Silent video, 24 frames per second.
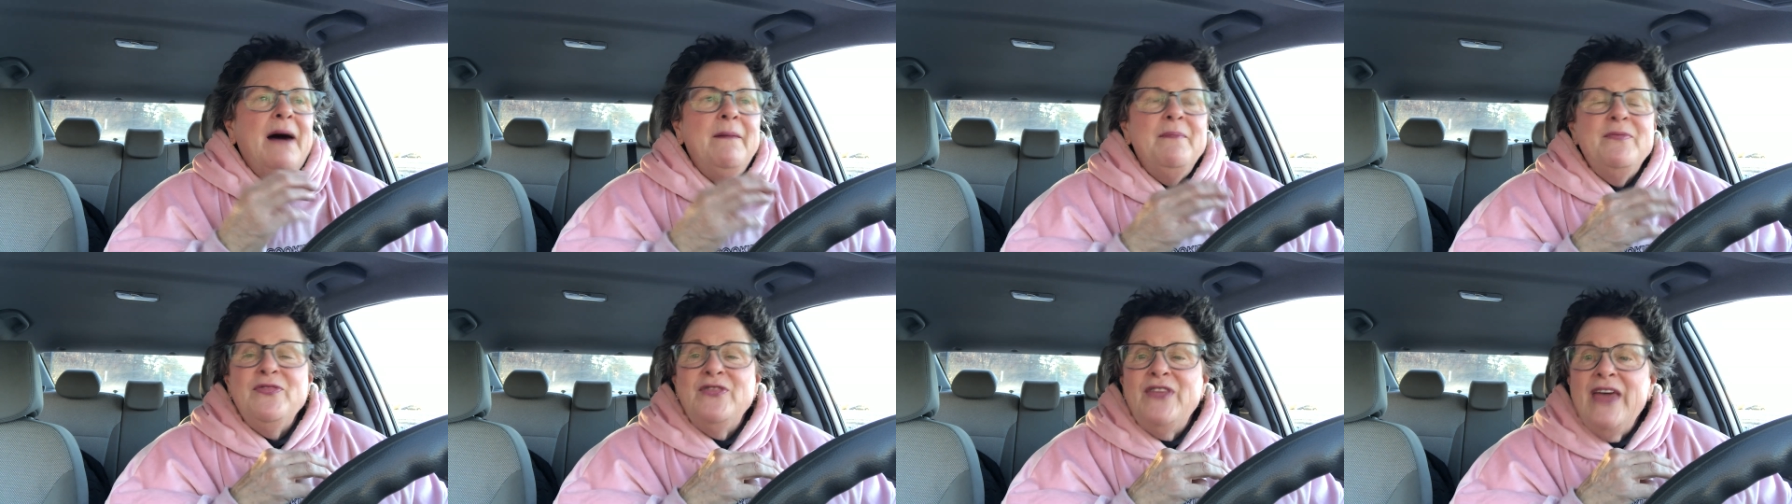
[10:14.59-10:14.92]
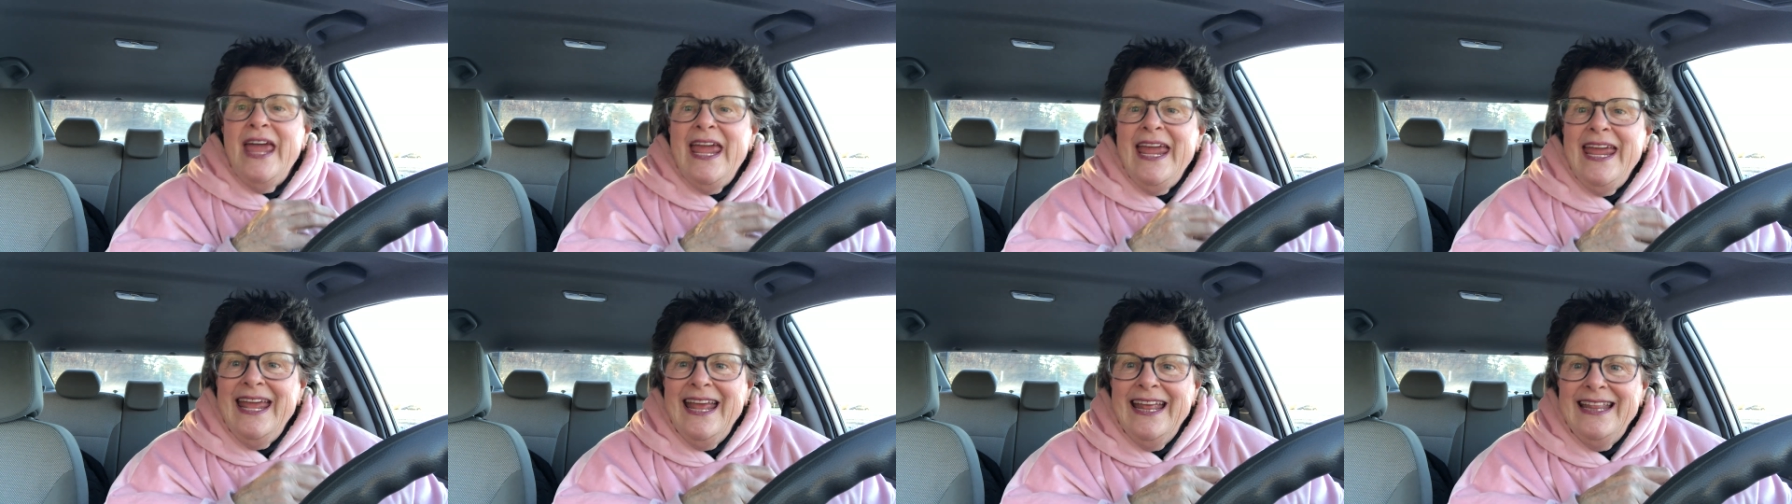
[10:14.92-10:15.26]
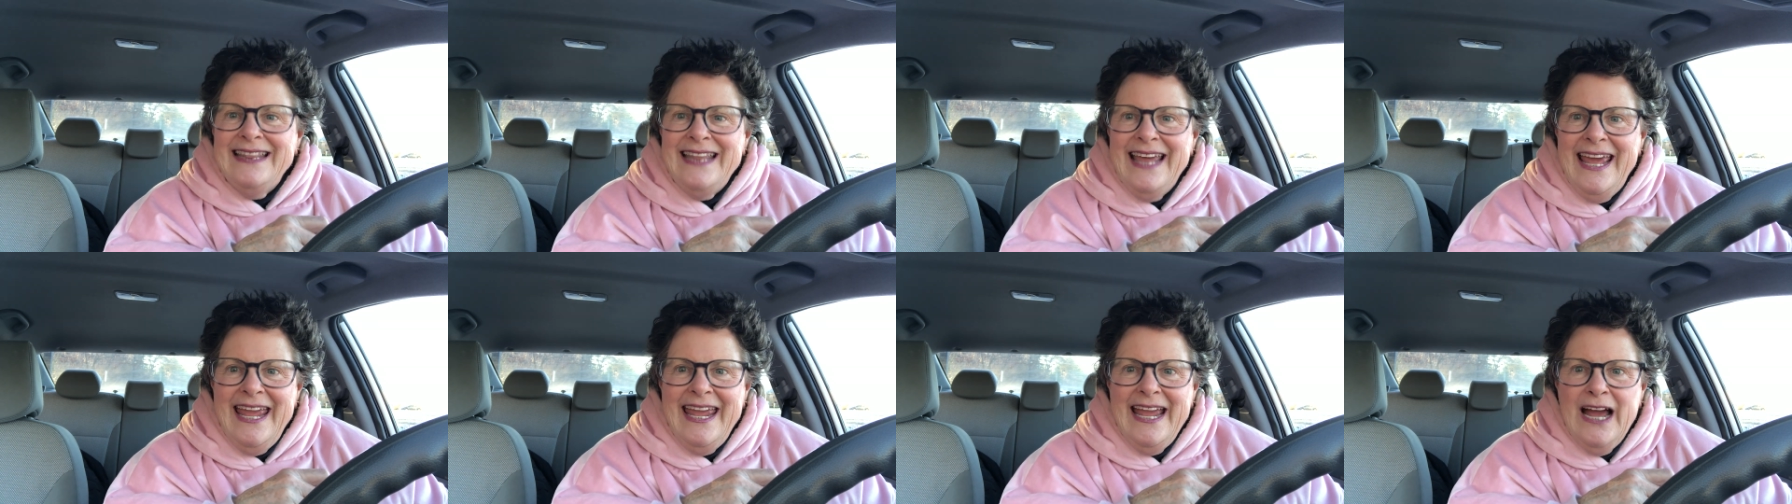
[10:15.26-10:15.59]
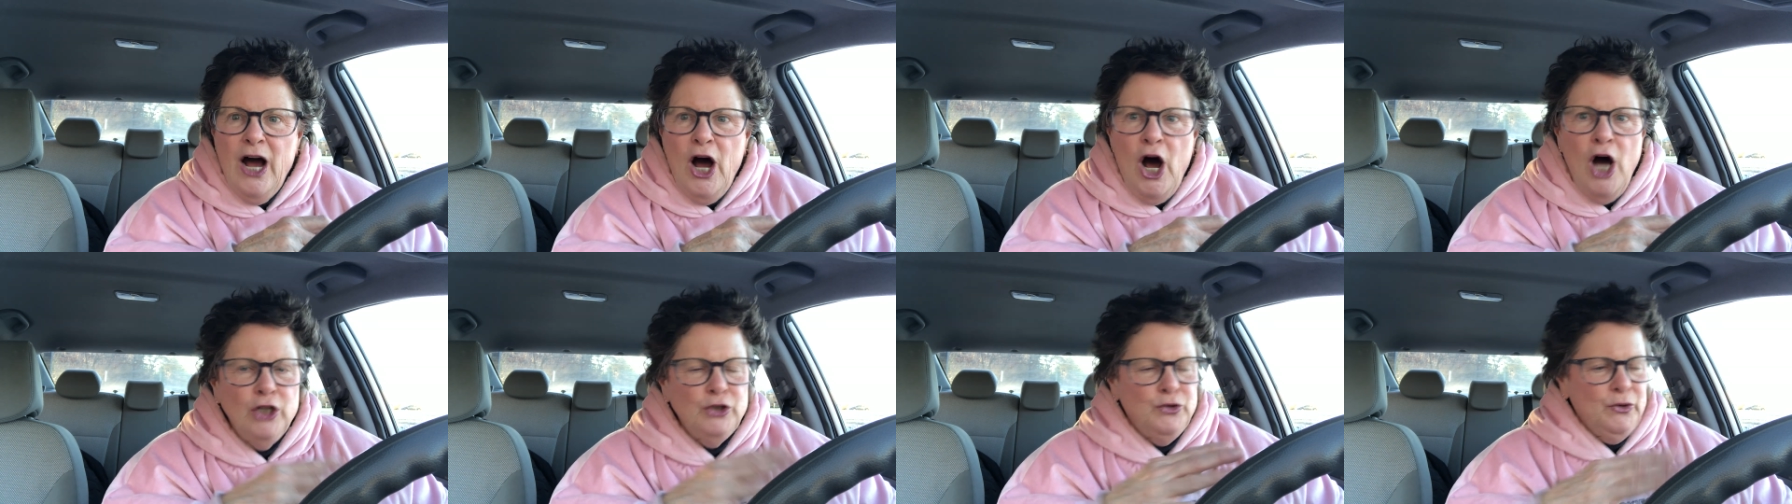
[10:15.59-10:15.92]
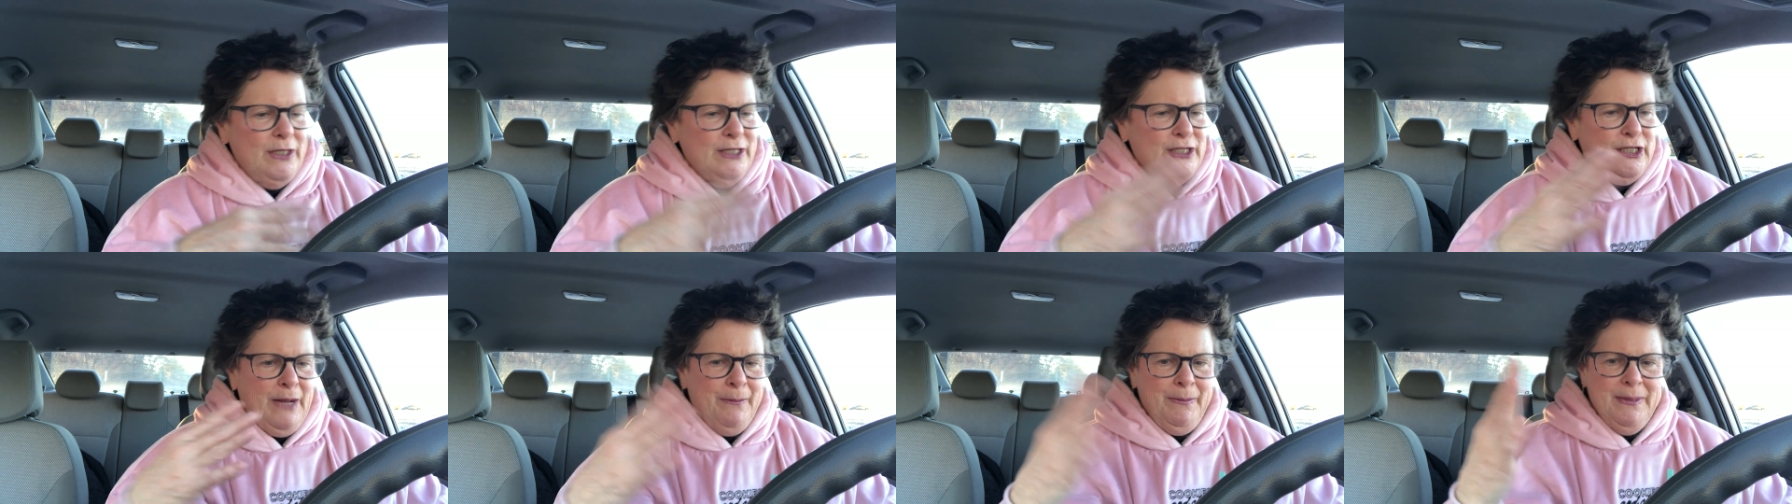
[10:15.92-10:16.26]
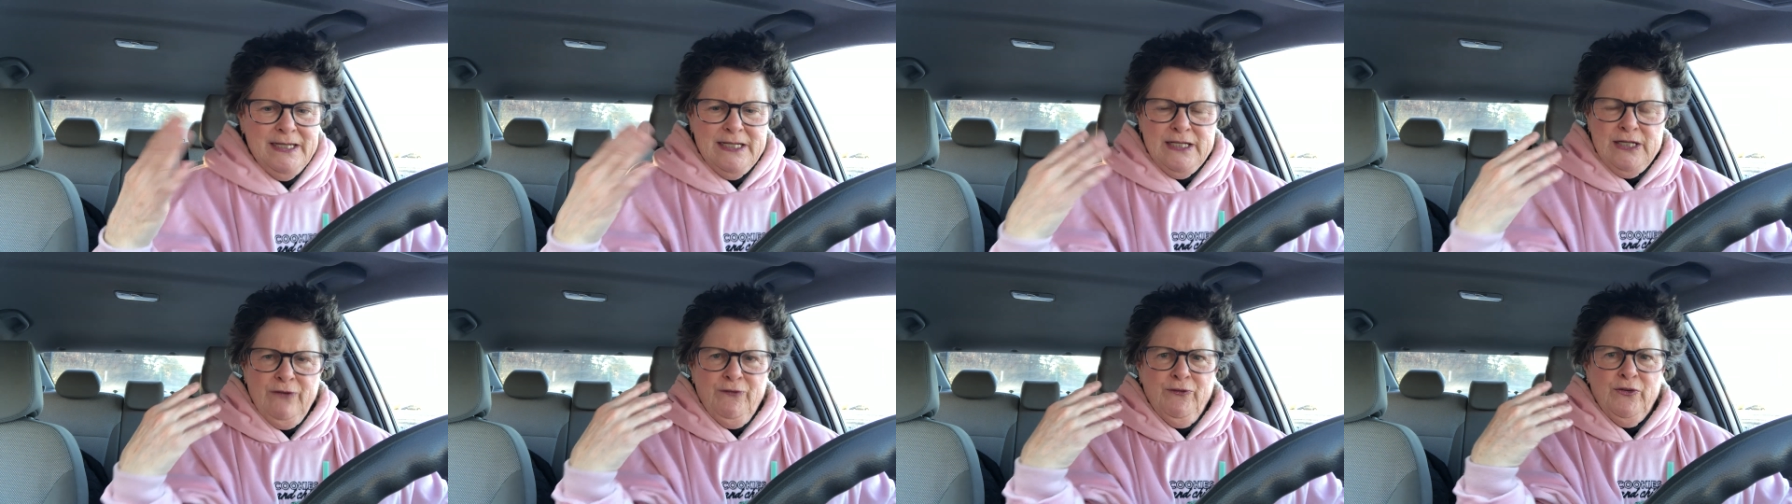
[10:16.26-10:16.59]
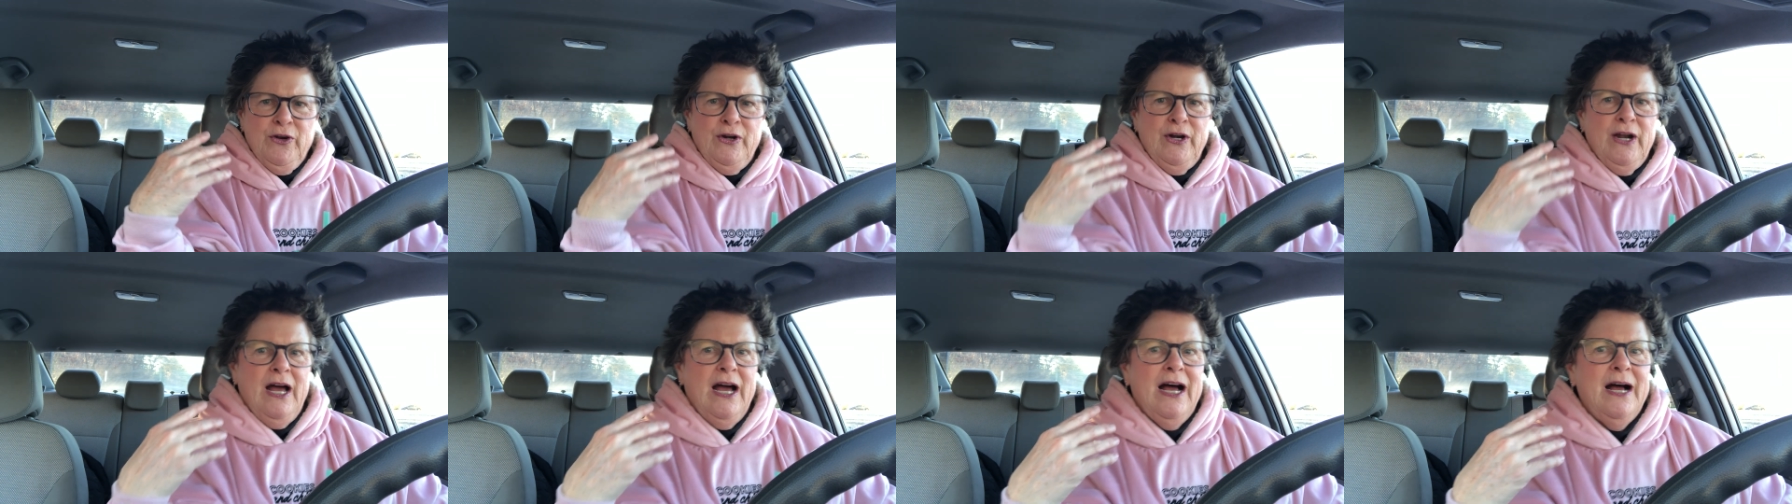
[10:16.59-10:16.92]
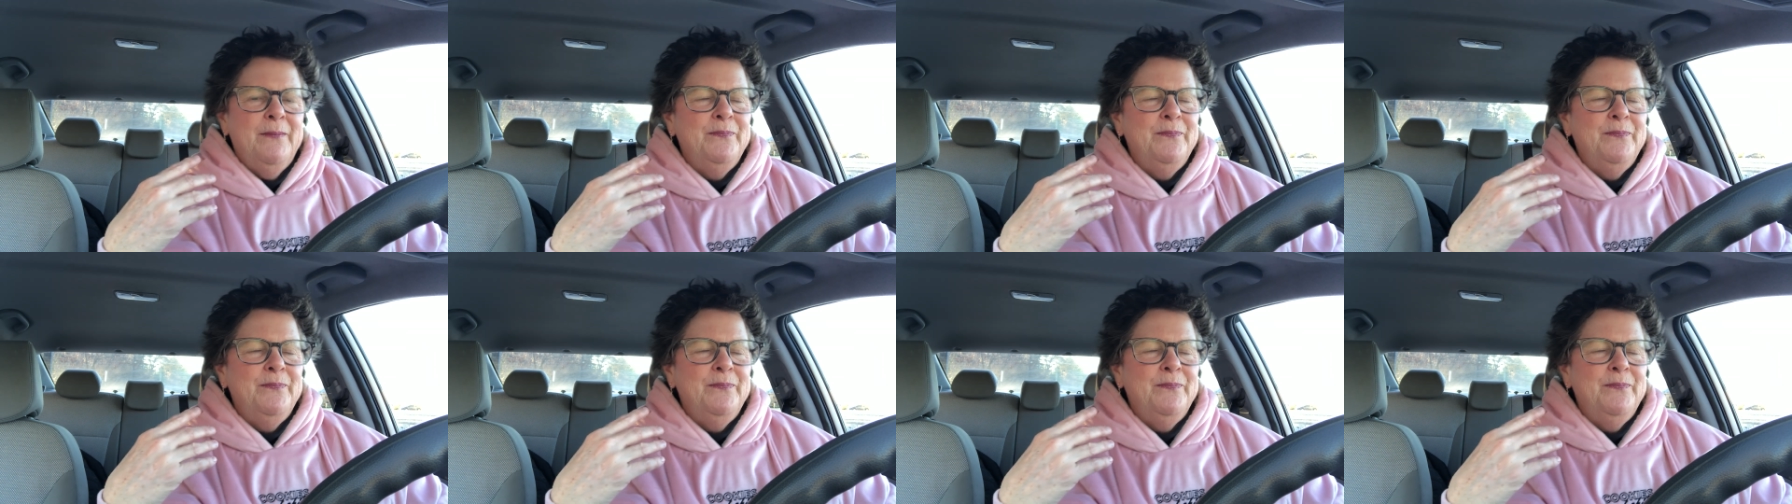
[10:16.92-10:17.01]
They all dressed up as different